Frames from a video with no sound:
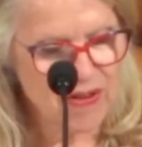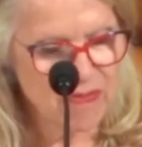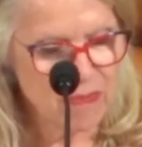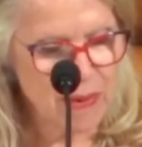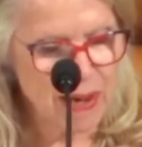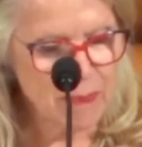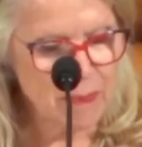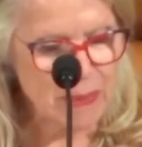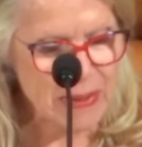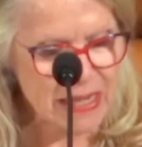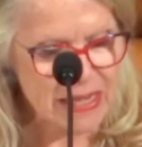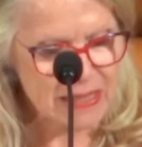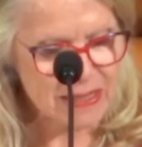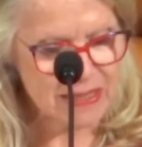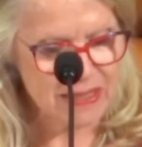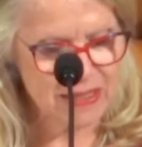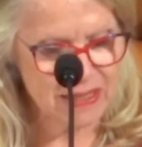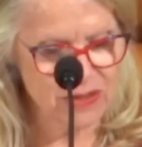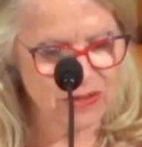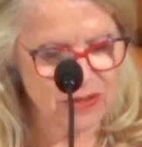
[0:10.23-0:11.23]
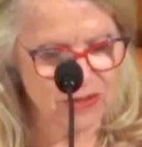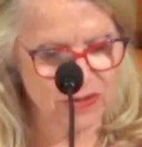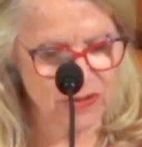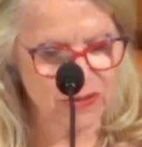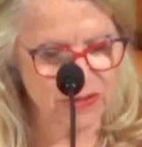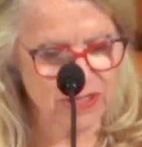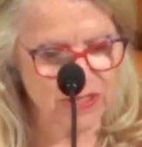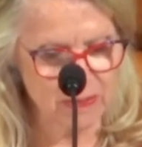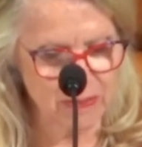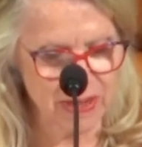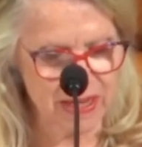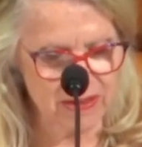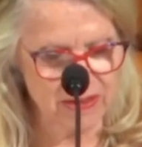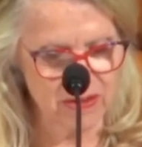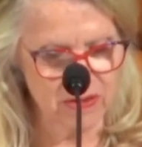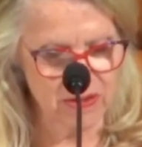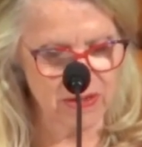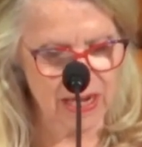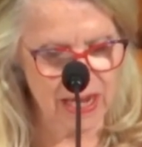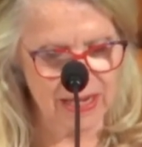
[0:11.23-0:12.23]
One of my biggest concerns
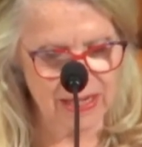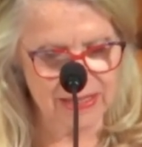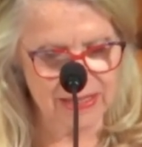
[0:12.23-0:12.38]
about the